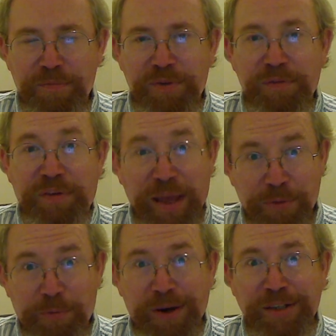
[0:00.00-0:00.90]
You've got the
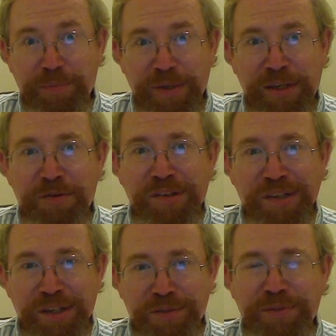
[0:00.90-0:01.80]
right to be
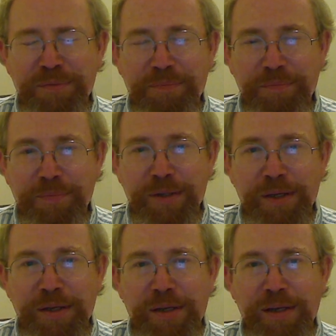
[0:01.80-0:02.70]
yourself
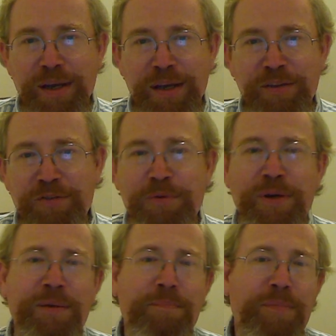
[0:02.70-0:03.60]
and enjoy
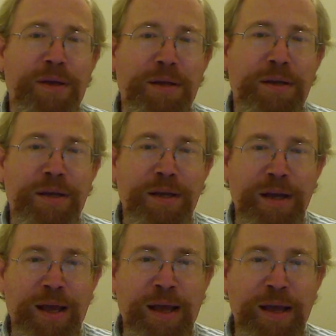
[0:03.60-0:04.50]
it.
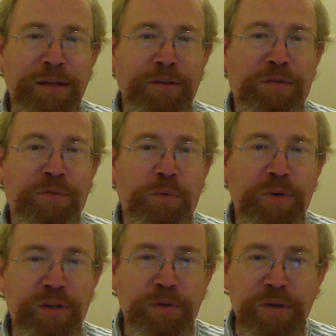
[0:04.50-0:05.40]
I look
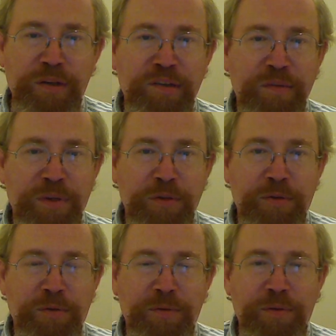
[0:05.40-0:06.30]
forward to doing some other
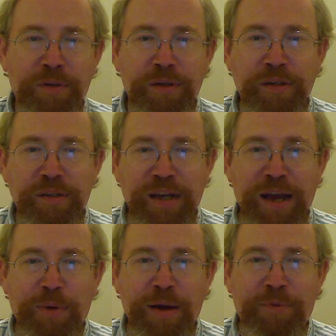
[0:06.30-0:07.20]

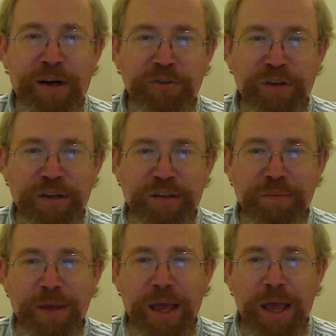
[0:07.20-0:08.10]
DIY projects.
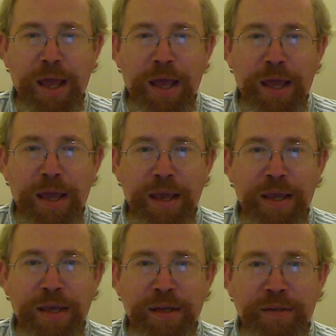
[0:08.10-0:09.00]

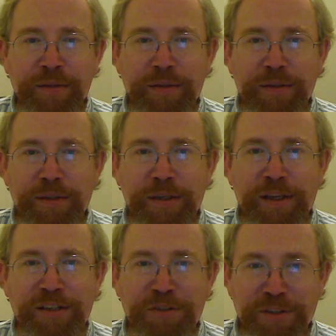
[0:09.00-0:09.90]
And
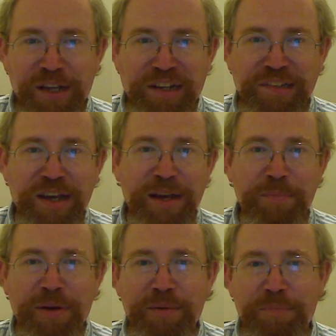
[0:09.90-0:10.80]
until next time,
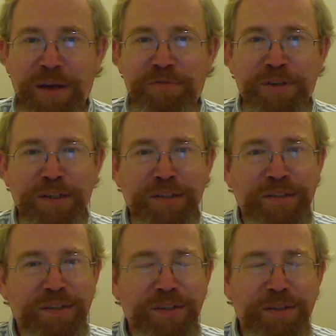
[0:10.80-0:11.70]
my
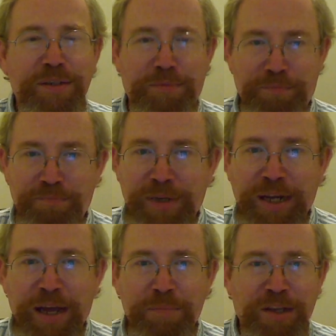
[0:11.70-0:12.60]
friends, may
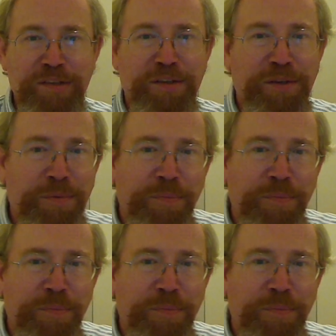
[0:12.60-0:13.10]
God bless you.